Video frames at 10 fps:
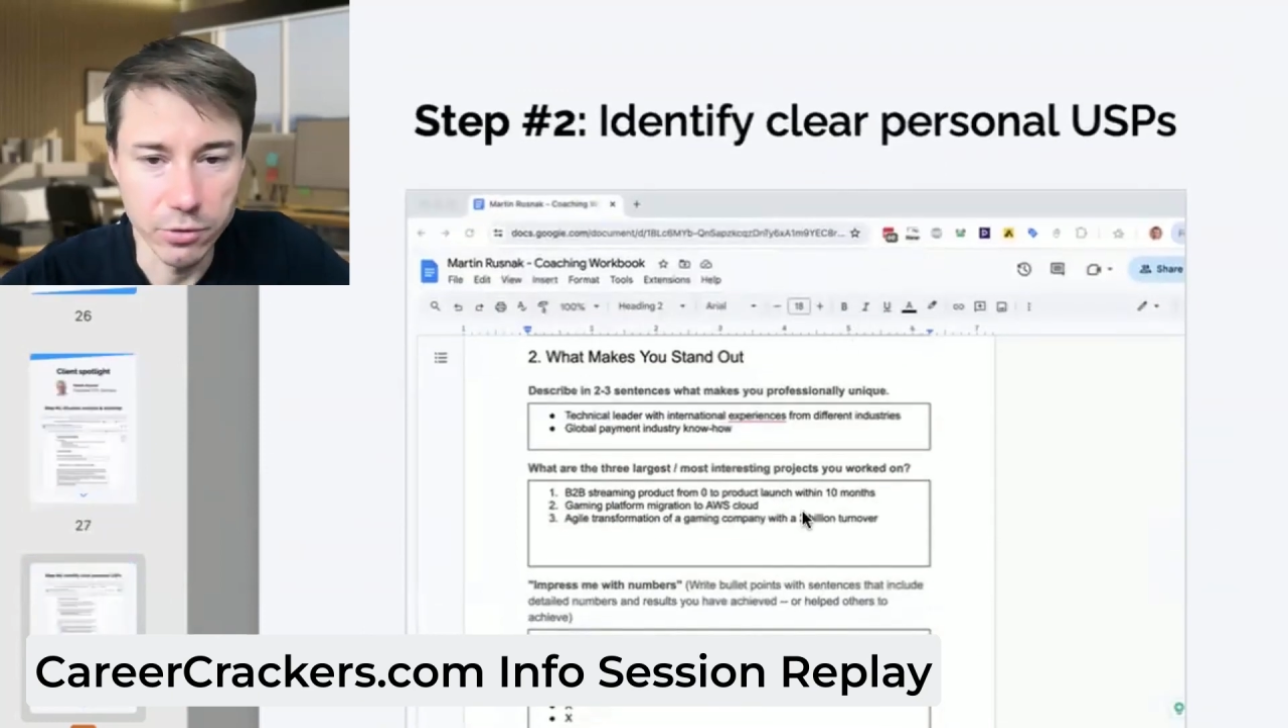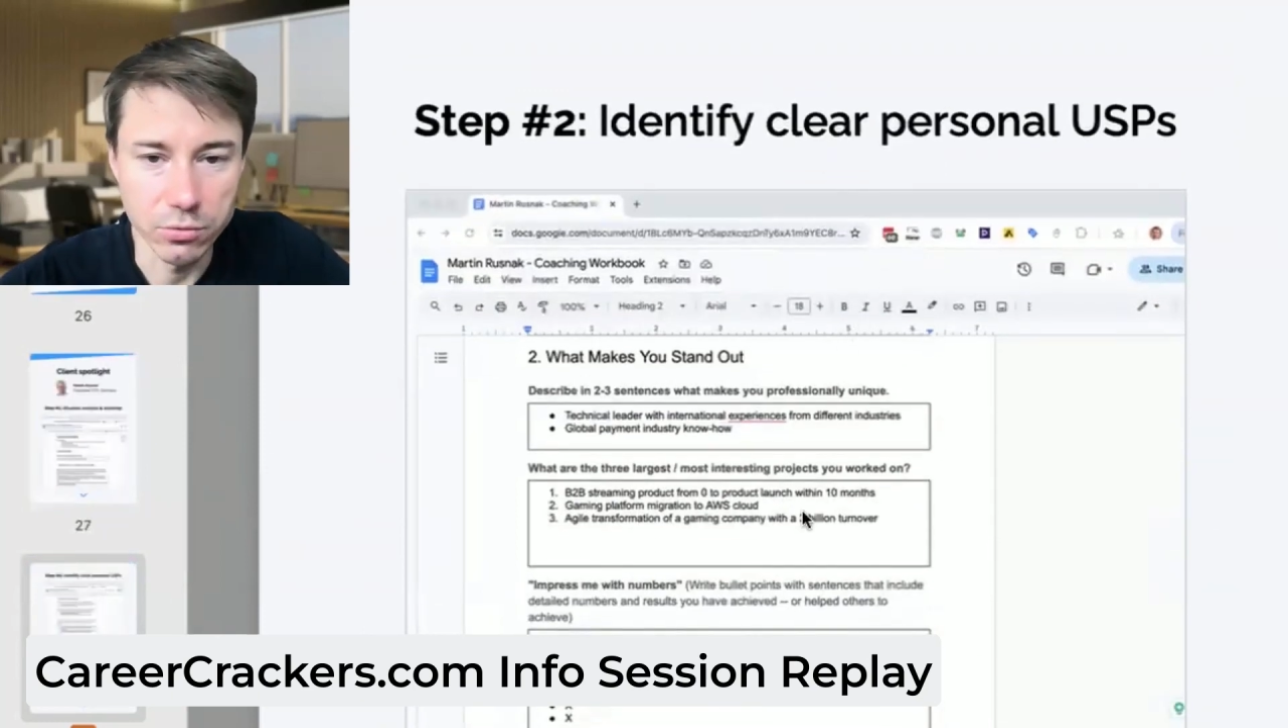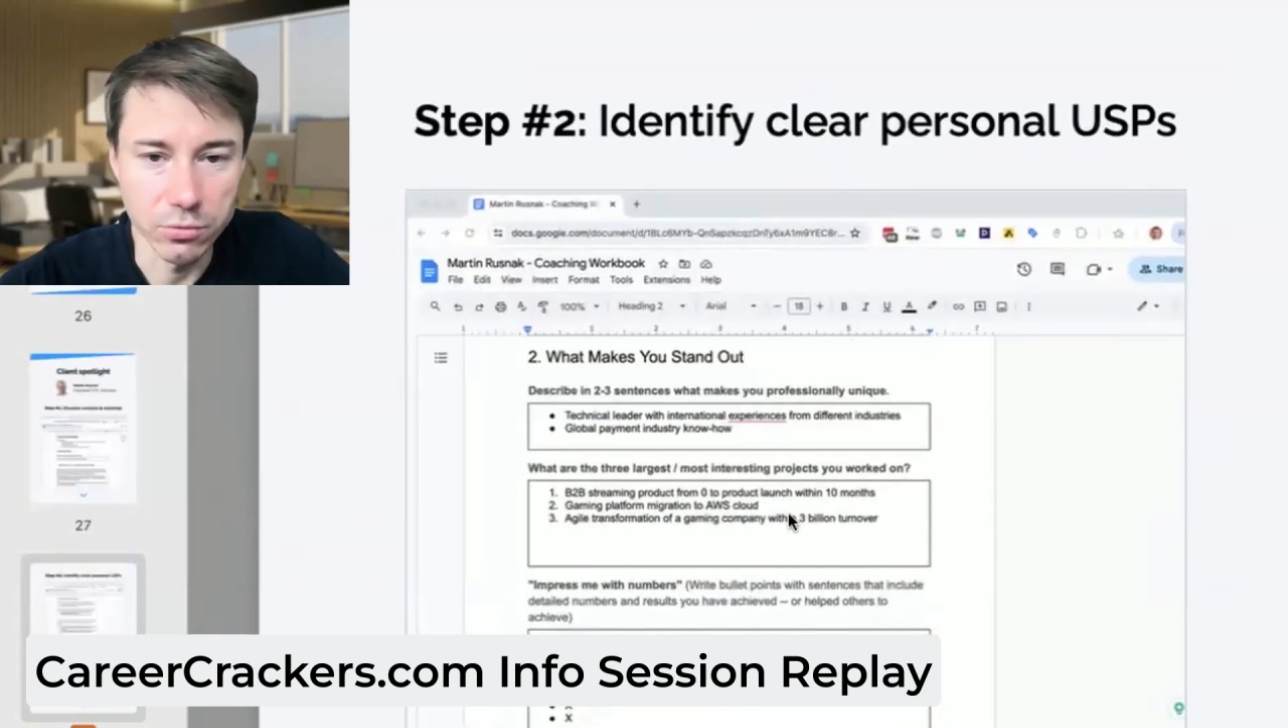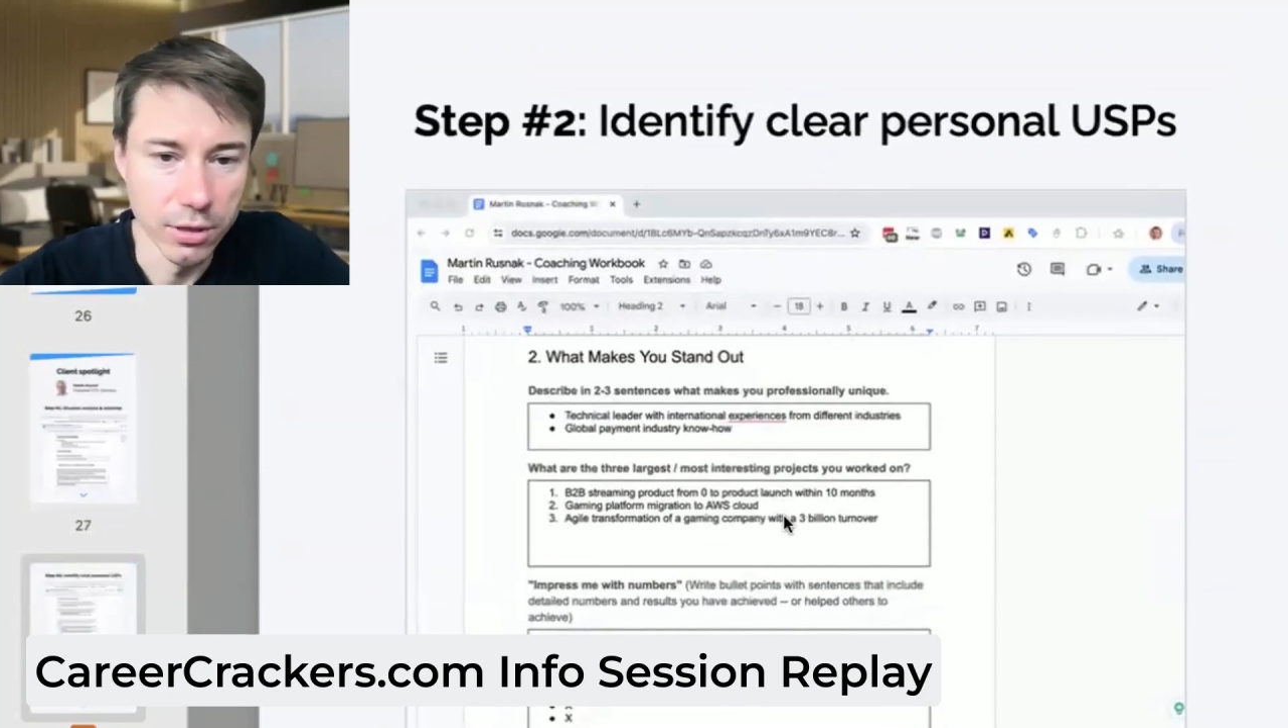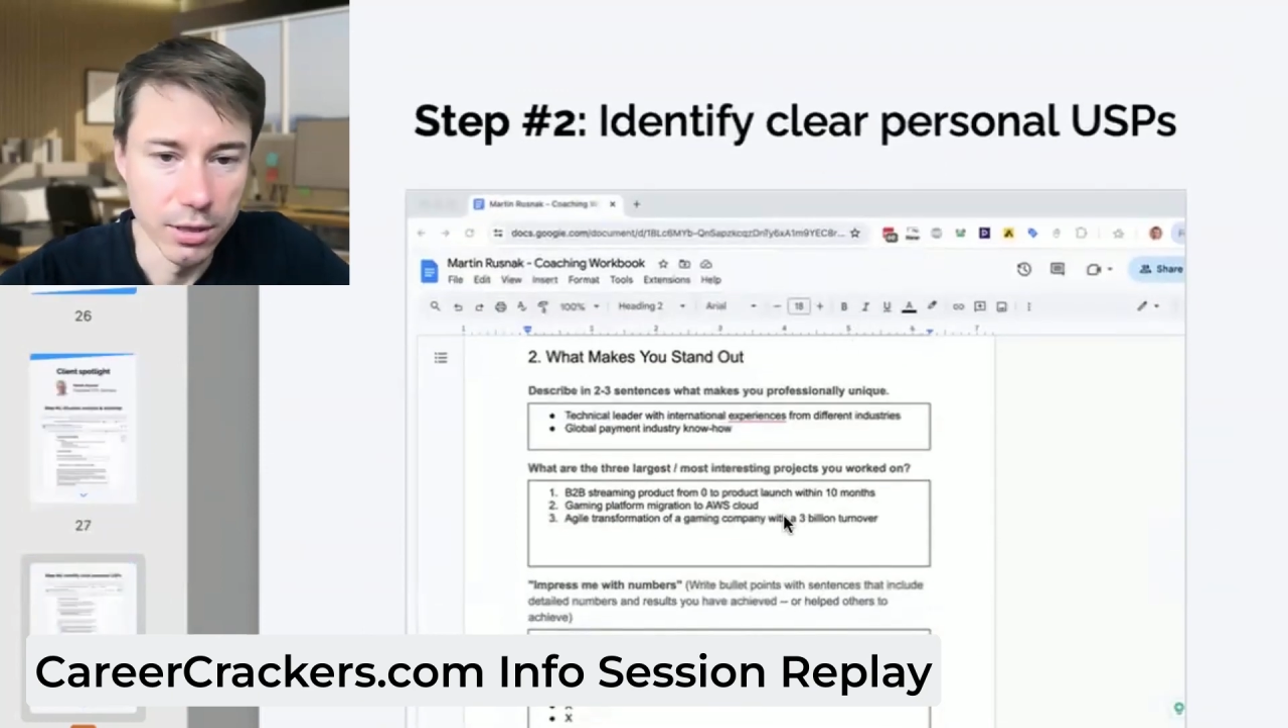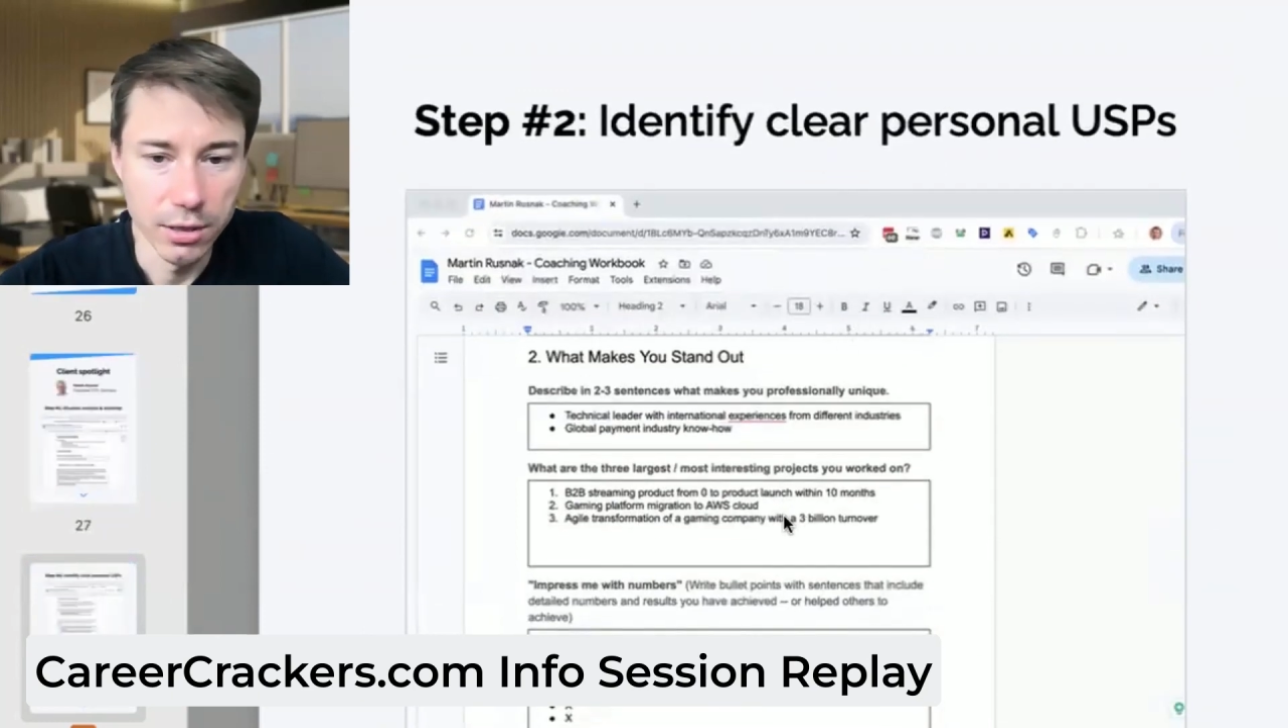few